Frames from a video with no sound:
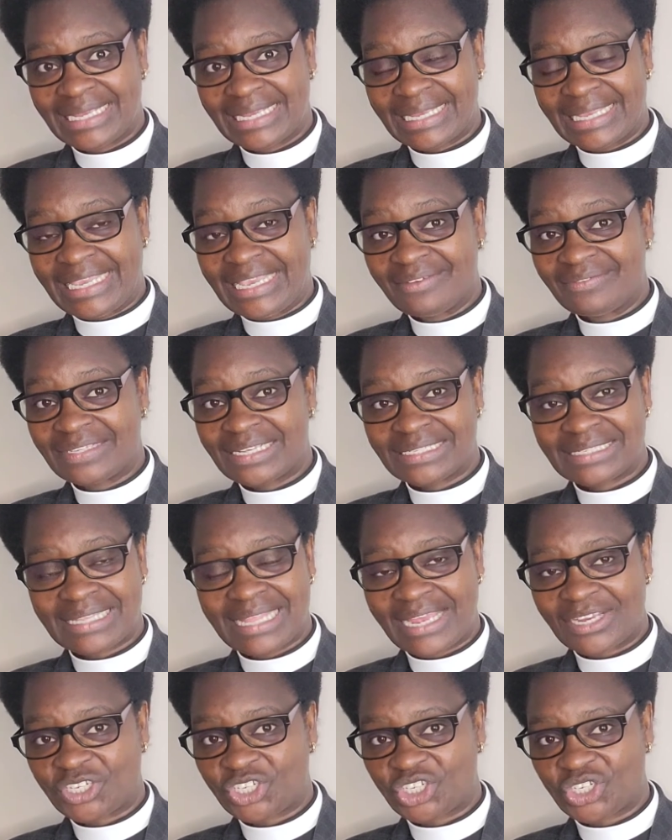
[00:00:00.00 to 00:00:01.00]
gives us
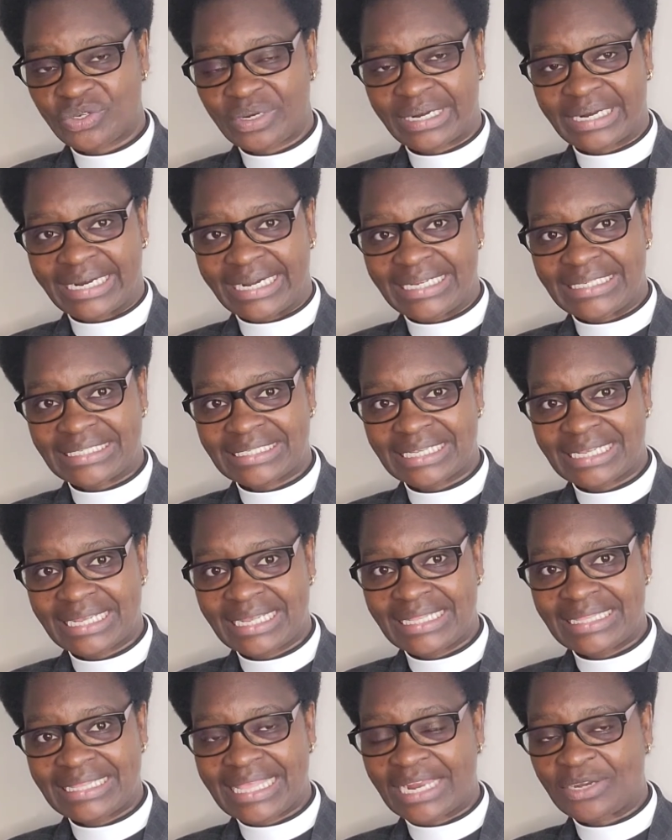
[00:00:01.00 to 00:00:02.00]
the assurance
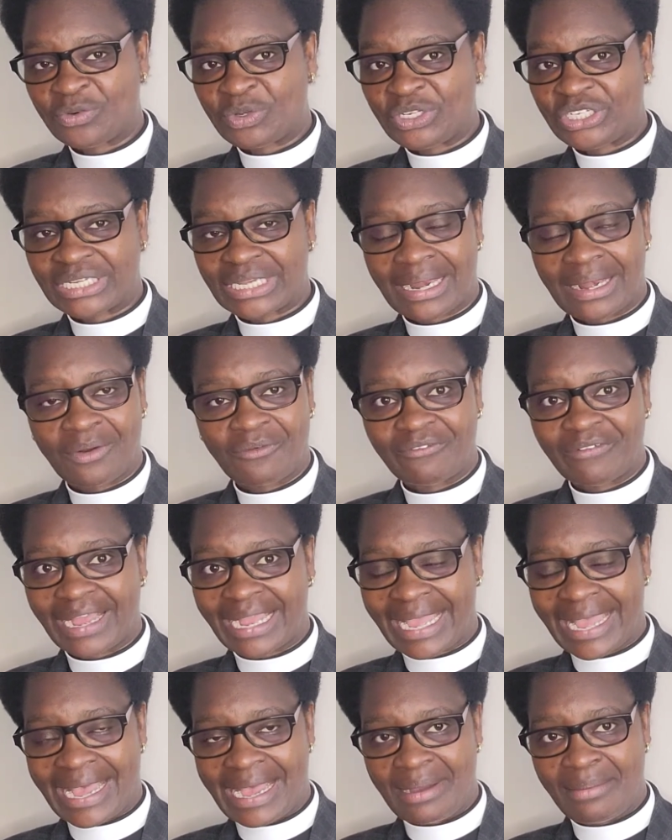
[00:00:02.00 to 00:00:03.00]
that we shall
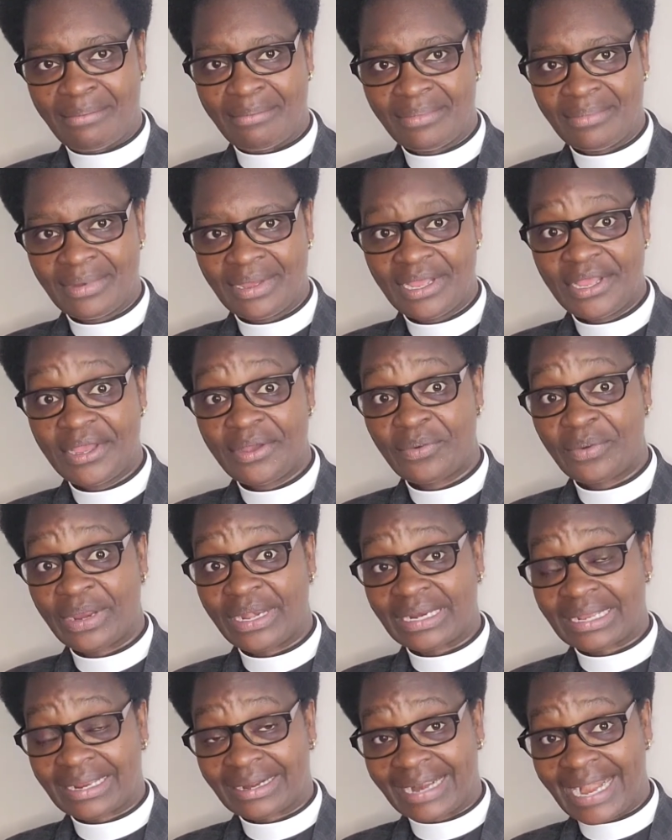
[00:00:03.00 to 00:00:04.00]
overcome.
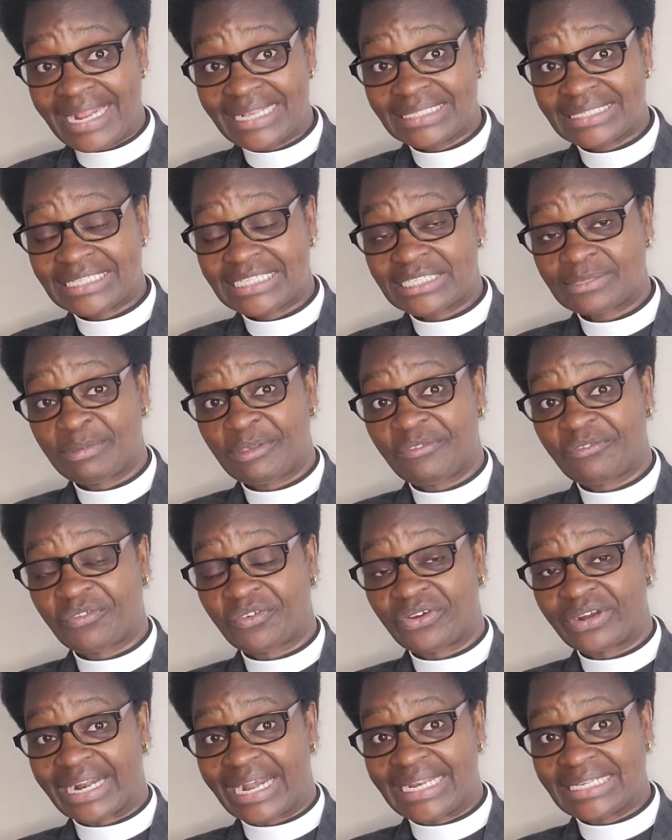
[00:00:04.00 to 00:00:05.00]
When Christ is
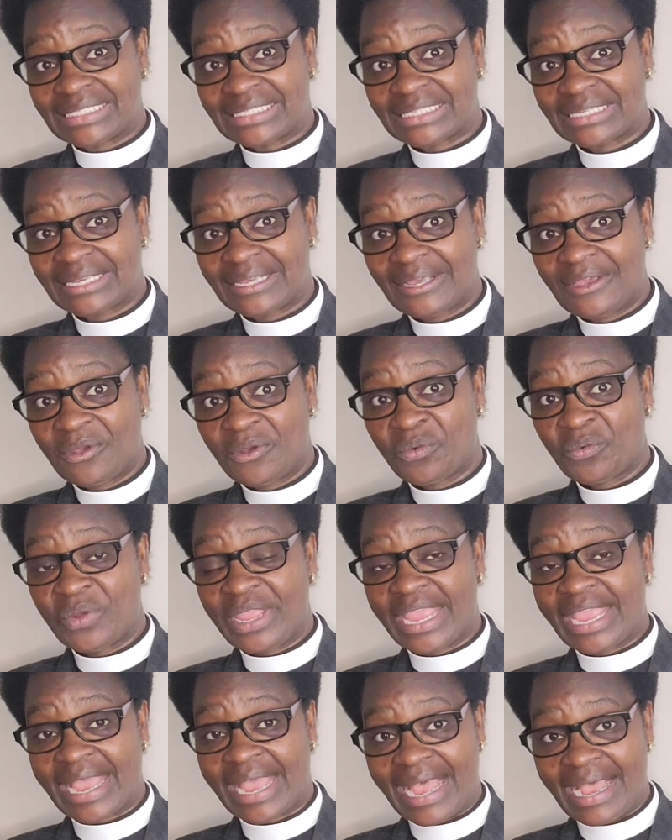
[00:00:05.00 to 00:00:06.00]
before us,
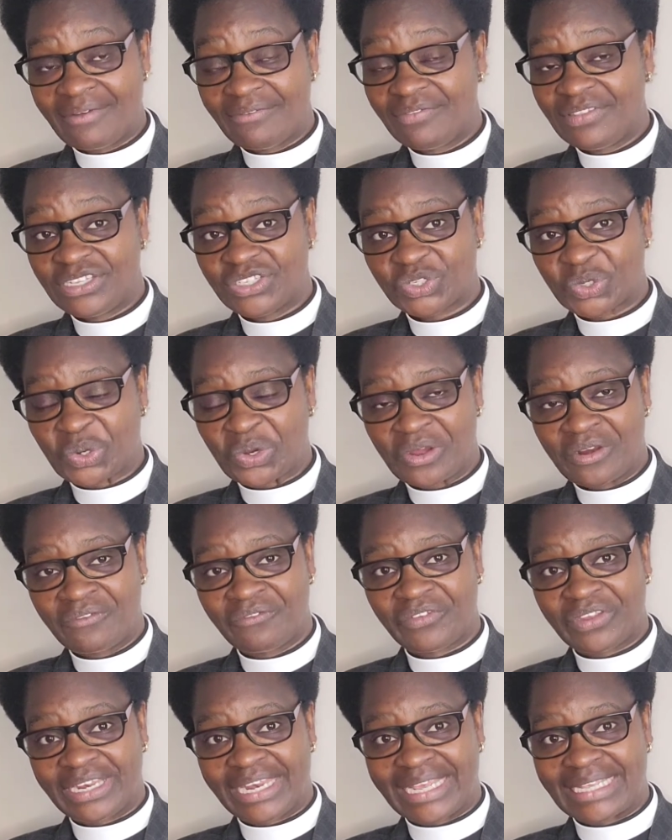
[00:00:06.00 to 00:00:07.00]
we have this
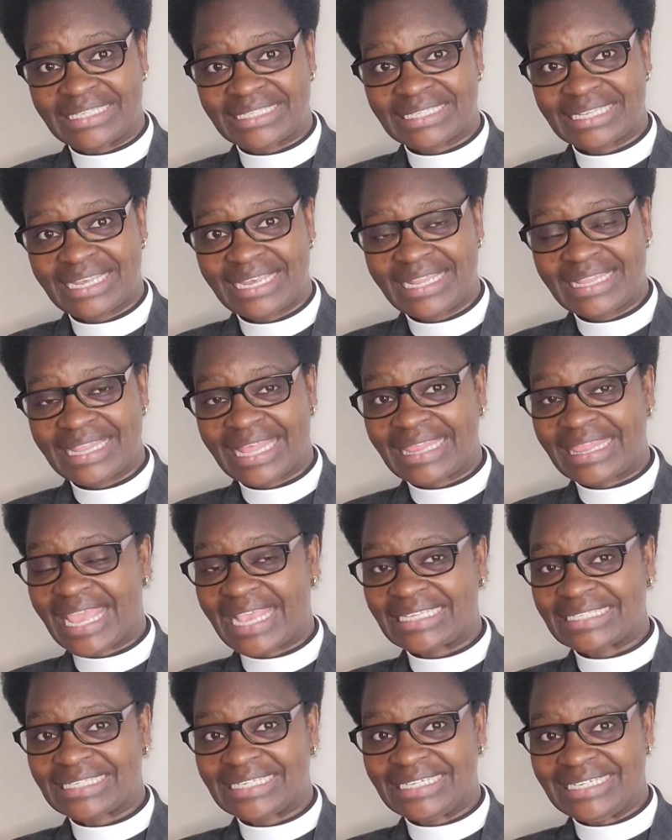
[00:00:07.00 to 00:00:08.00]
confidence that there
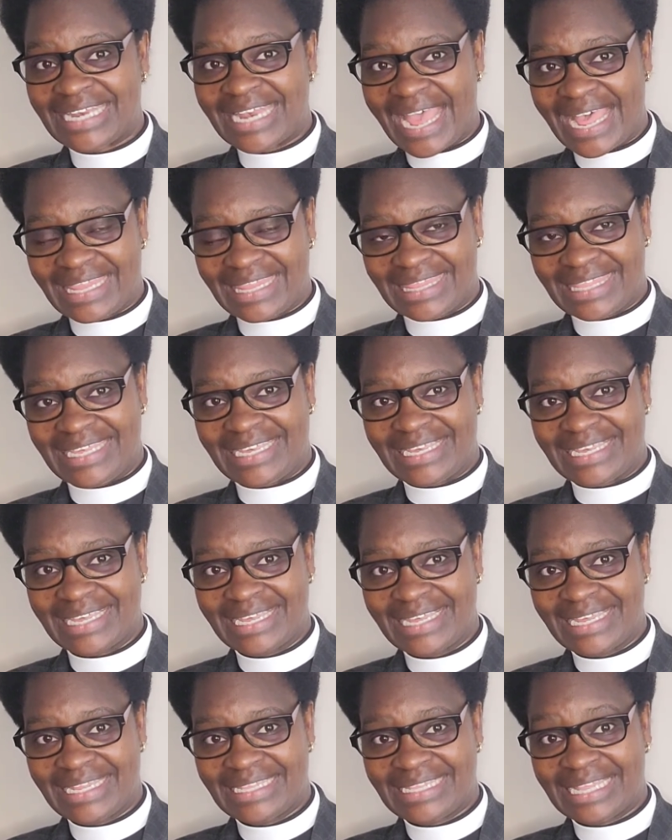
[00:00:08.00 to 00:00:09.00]
is nothing
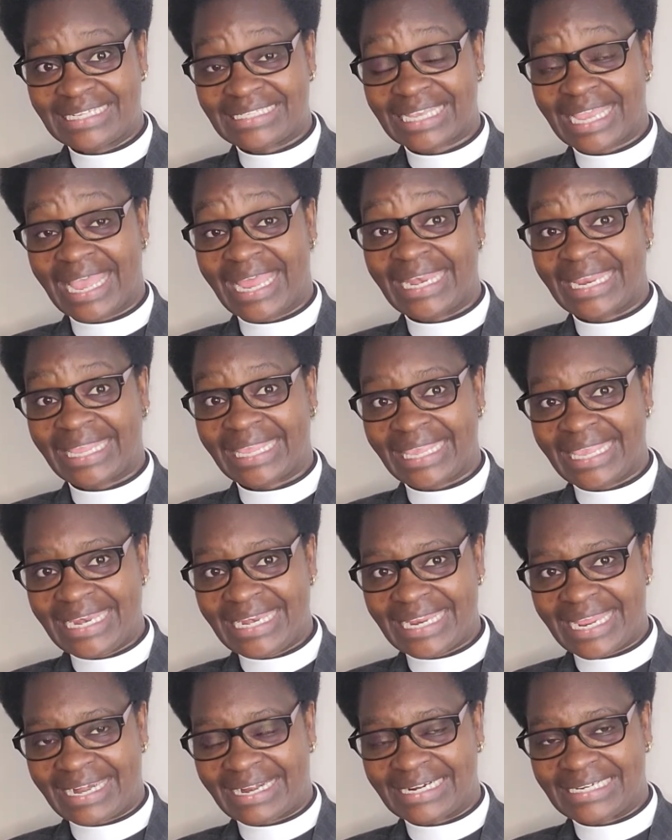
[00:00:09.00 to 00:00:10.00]
that can
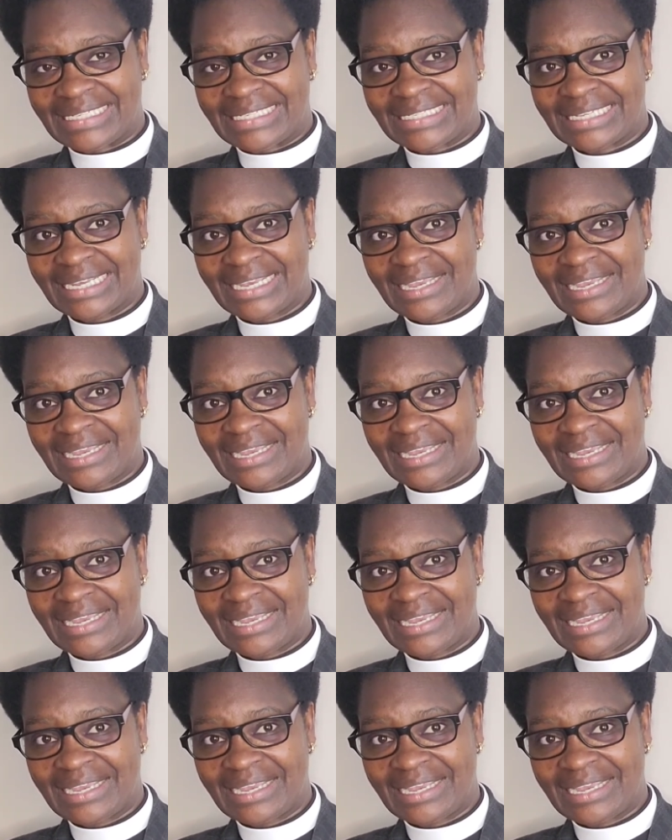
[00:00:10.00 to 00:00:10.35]
hinder us